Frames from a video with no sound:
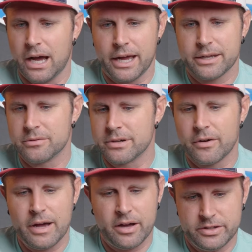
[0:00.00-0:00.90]
I don't
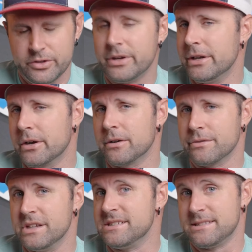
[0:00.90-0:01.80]
know how you can
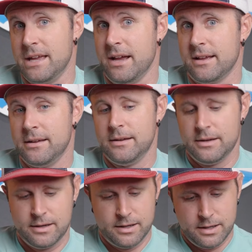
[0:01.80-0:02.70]
hurt this thing.
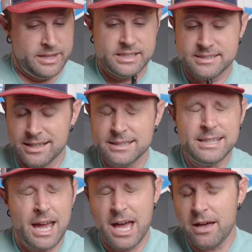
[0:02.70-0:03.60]
This does
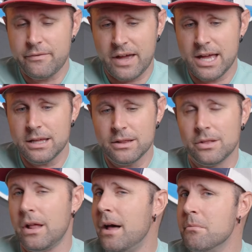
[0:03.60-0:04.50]
have a
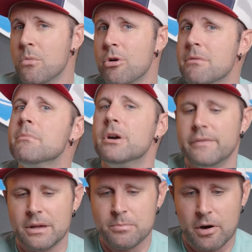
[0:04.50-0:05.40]
lot more
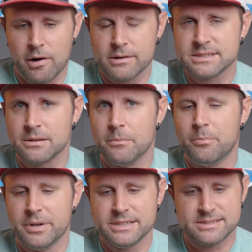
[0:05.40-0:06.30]
moving parts,
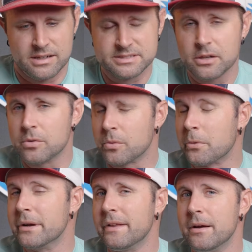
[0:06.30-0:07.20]
but it's also
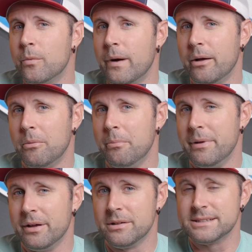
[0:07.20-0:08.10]
really well
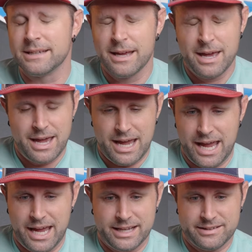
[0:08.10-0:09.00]
built.
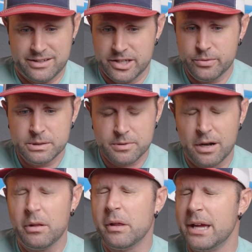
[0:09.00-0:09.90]
And you would
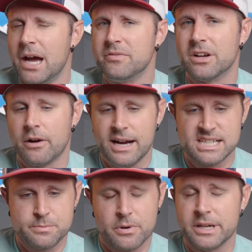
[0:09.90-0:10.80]
probably have to
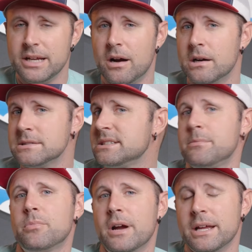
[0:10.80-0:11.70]
crash pretty hard to
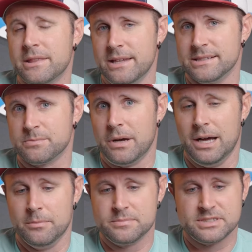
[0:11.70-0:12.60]
break this
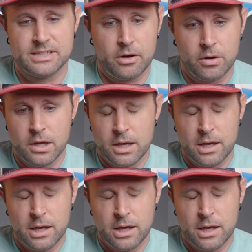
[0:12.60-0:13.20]
pump. So